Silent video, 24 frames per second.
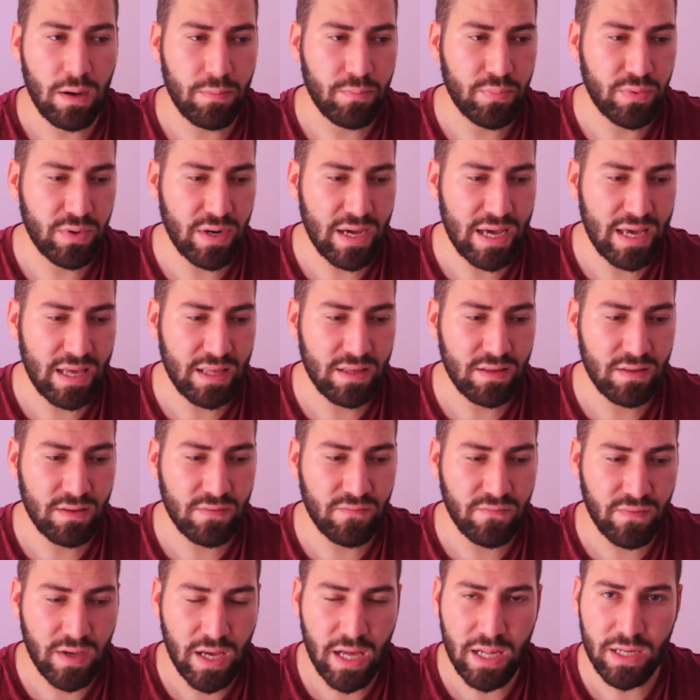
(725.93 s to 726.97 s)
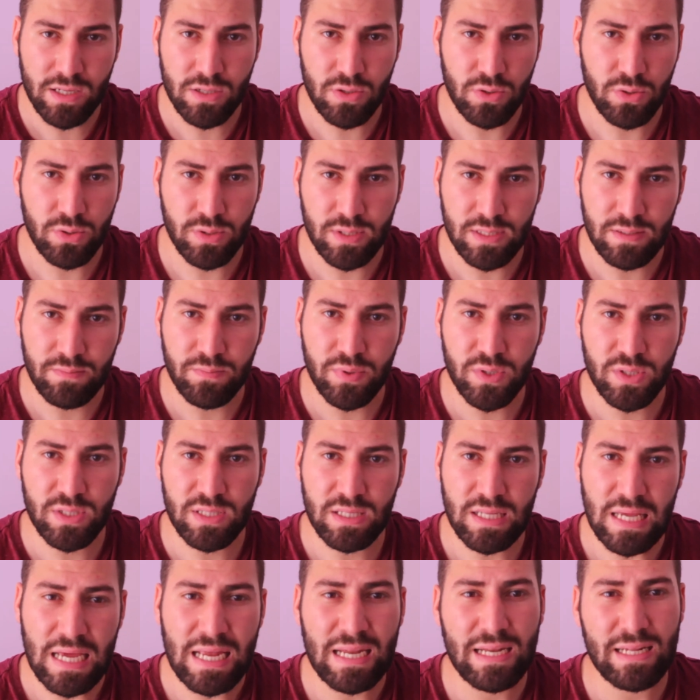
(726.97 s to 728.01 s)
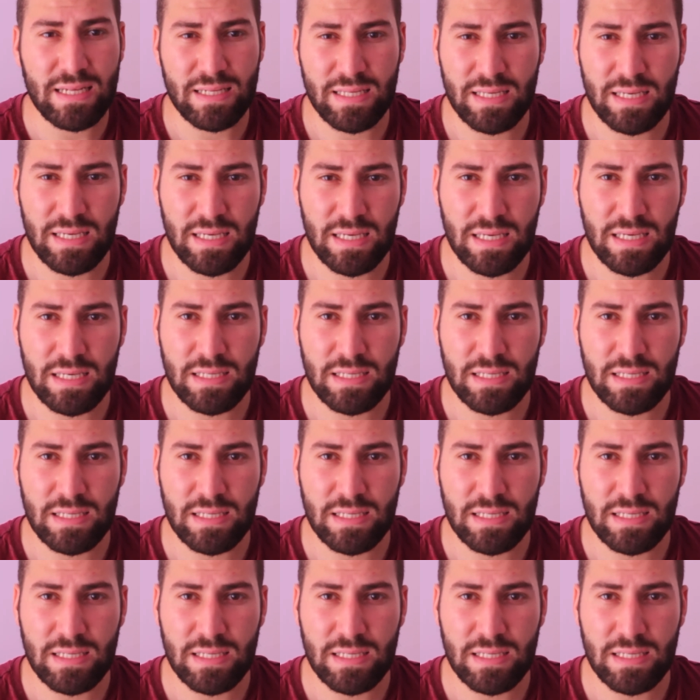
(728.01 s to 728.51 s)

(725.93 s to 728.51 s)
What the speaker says: brand values and personality